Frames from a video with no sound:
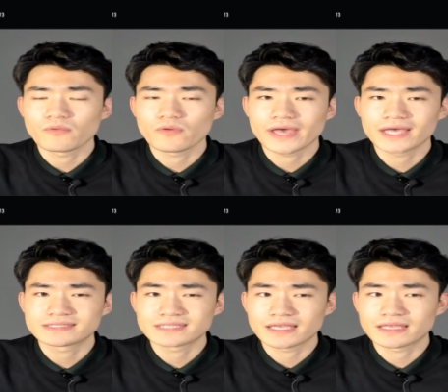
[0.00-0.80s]

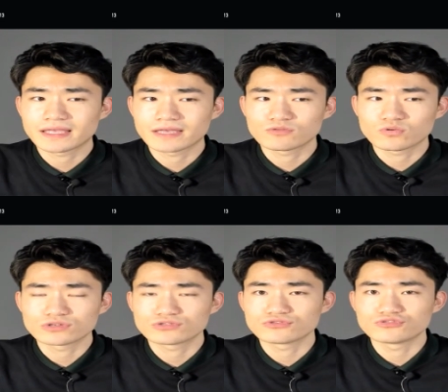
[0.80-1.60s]
as they get
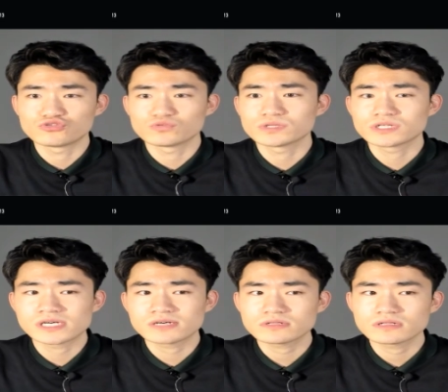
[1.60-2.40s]
towards the
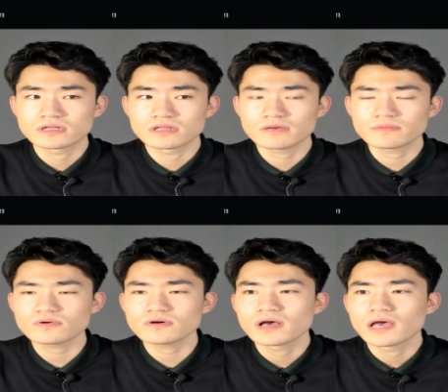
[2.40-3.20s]
juvenile
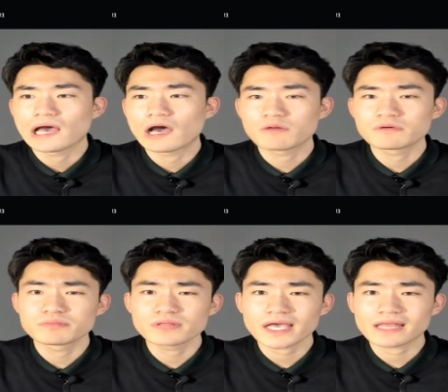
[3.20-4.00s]
level. However,
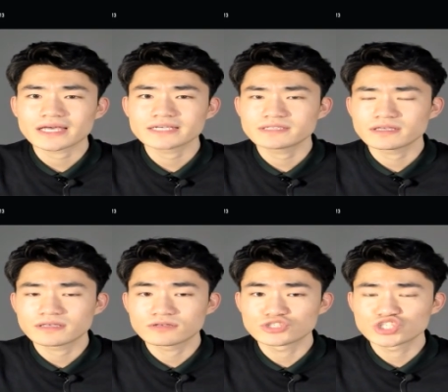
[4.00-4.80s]
Black Knights, they
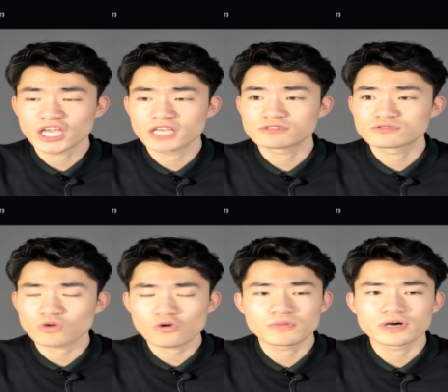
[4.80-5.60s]
could change
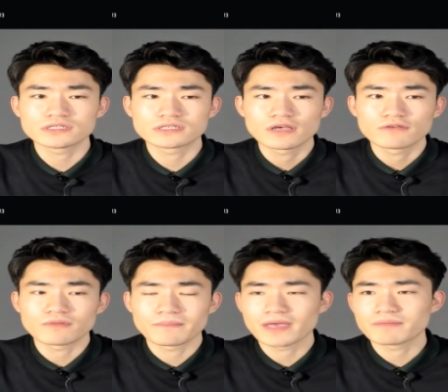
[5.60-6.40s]
so much
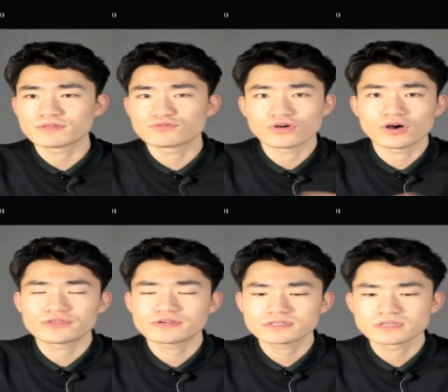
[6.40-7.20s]
from baby to
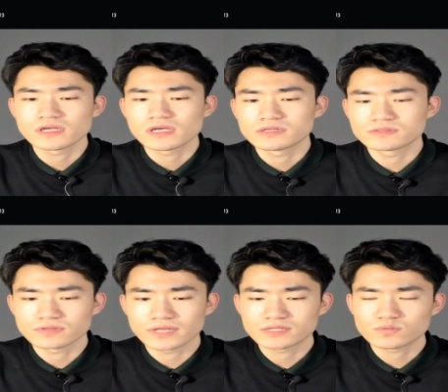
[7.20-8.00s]
others, so
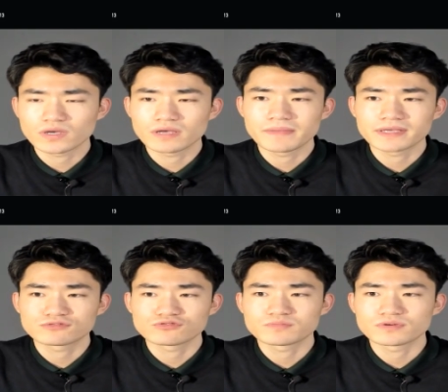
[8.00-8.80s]
that's why it makes
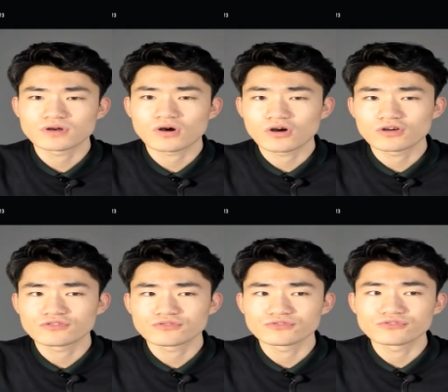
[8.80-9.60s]
super
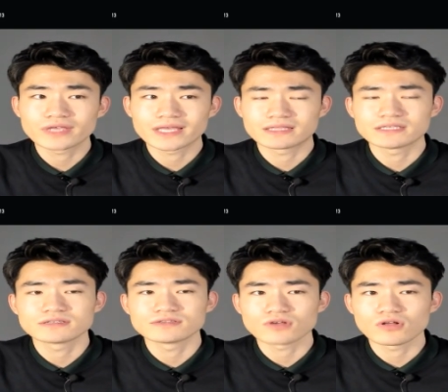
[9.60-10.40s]
hard to get
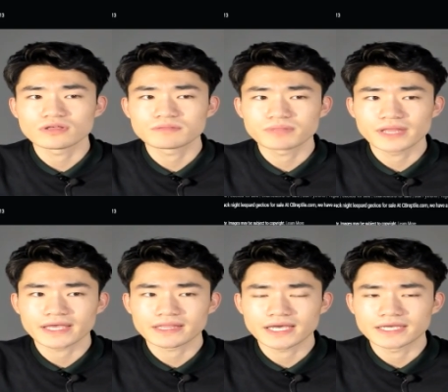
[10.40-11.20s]
these solid
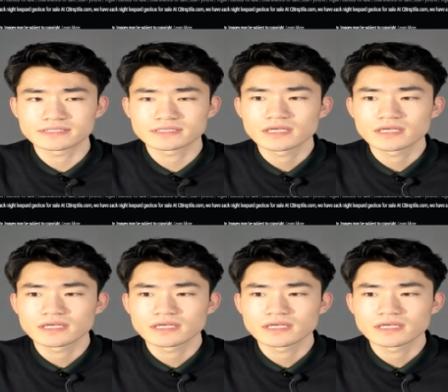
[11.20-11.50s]
Black Knights.